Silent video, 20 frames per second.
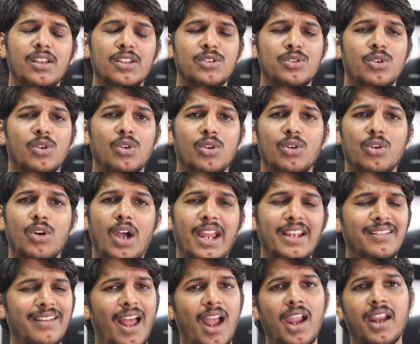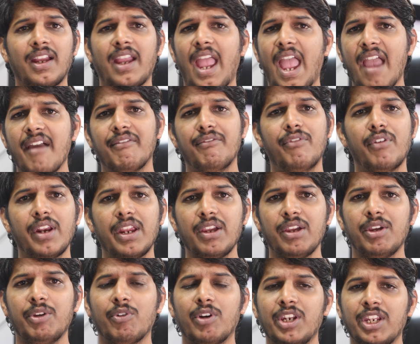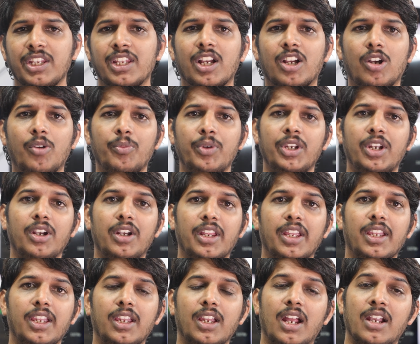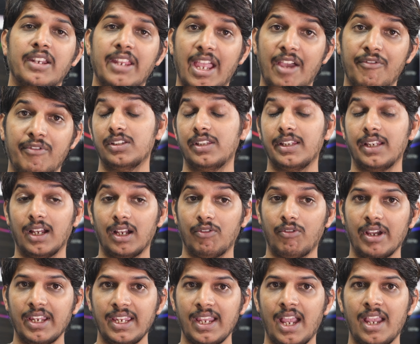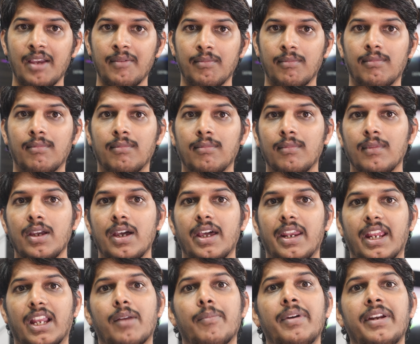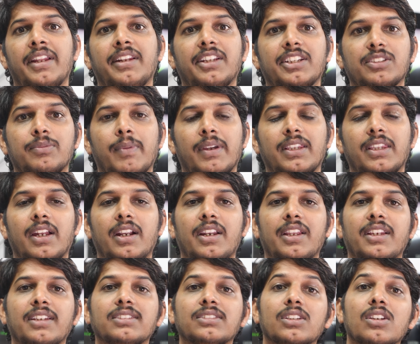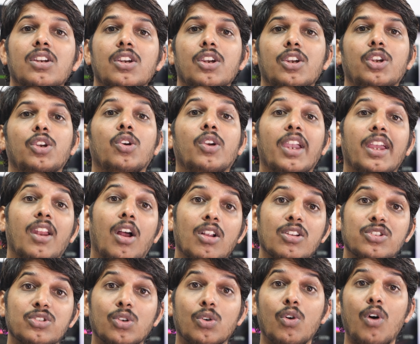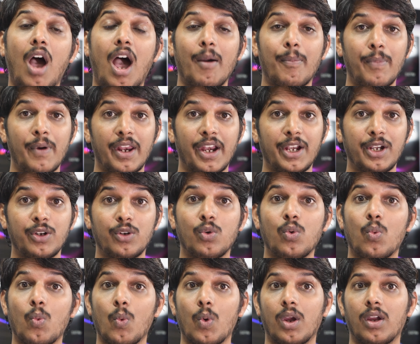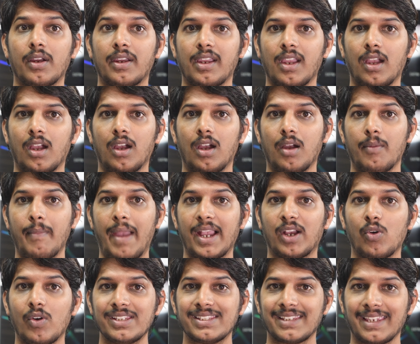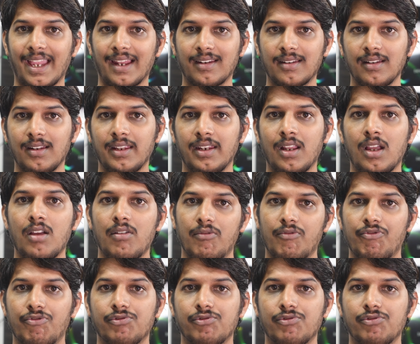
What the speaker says: So I thank everyone in the community, and why I am recommending this method is you can also upgrade to macOS Catalina